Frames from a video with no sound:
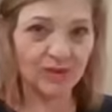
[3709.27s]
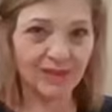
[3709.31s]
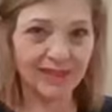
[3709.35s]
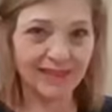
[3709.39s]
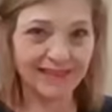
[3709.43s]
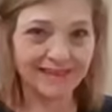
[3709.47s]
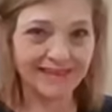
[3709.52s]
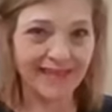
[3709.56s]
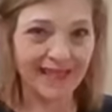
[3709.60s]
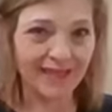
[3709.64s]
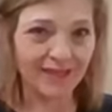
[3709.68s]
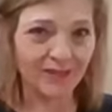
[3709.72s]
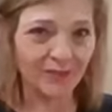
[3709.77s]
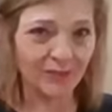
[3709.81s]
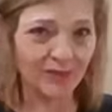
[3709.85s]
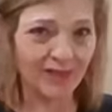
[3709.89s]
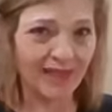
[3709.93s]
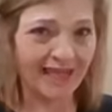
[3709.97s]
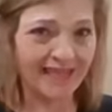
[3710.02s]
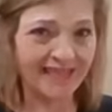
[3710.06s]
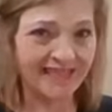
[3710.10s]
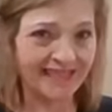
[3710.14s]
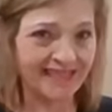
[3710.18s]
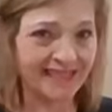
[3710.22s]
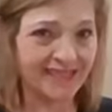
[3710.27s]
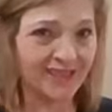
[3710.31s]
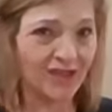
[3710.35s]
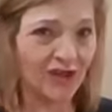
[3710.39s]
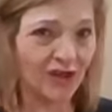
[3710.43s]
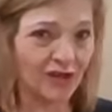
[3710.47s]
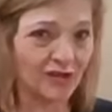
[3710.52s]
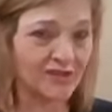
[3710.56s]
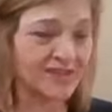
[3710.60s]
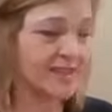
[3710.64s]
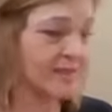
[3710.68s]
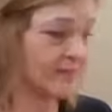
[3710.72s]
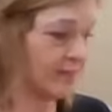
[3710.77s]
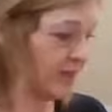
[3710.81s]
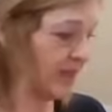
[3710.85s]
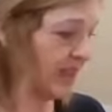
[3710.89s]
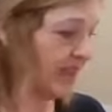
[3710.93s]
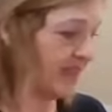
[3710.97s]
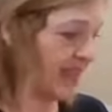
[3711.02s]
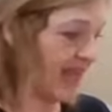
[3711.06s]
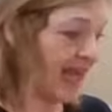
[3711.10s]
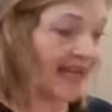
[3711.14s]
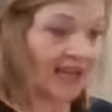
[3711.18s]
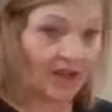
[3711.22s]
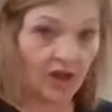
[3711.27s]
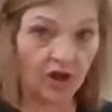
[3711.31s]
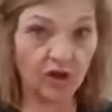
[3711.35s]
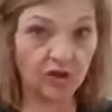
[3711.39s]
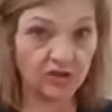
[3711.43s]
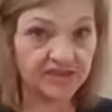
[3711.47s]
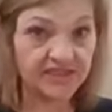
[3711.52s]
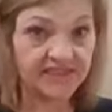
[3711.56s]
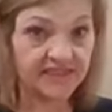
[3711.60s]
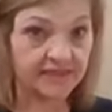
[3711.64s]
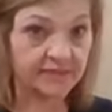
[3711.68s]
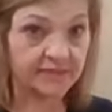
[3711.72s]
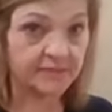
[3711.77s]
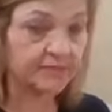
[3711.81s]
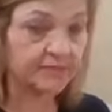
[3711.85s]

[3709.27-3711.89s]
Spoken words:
exactly what I did to cause it, but I caused it